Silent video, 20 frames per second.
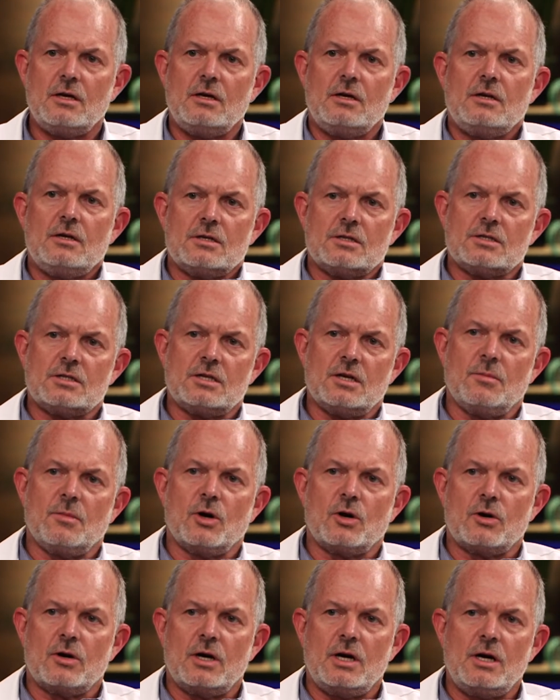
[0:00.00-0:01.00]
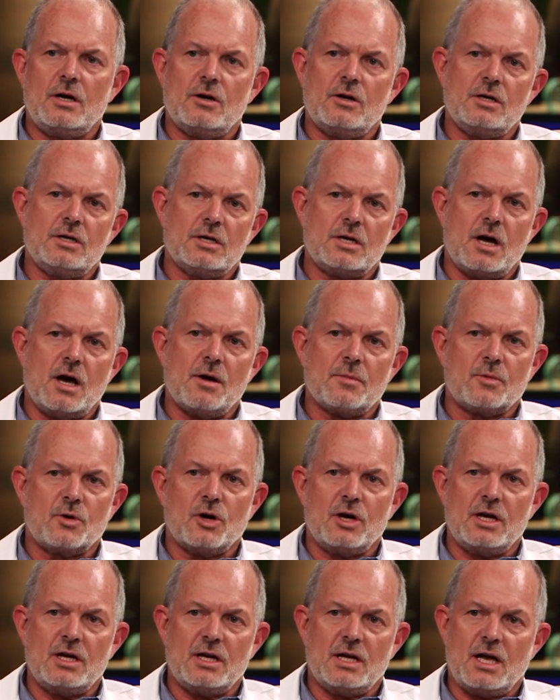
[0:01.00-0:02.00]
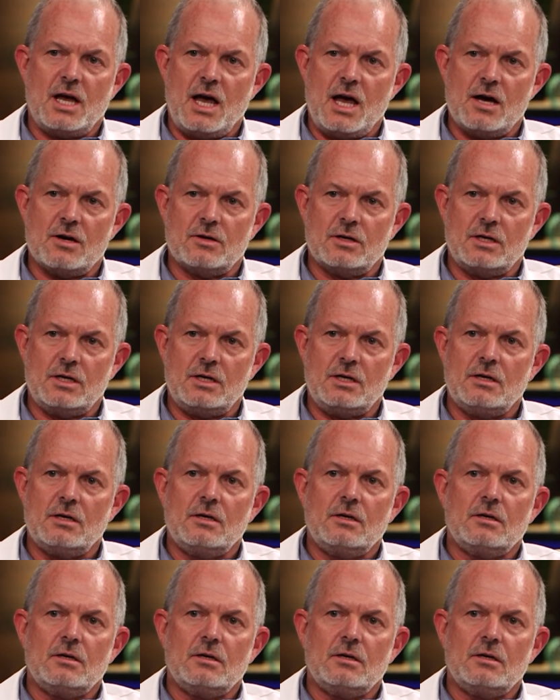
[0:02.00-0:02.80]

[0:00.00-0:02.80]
similar here in Tom Green County.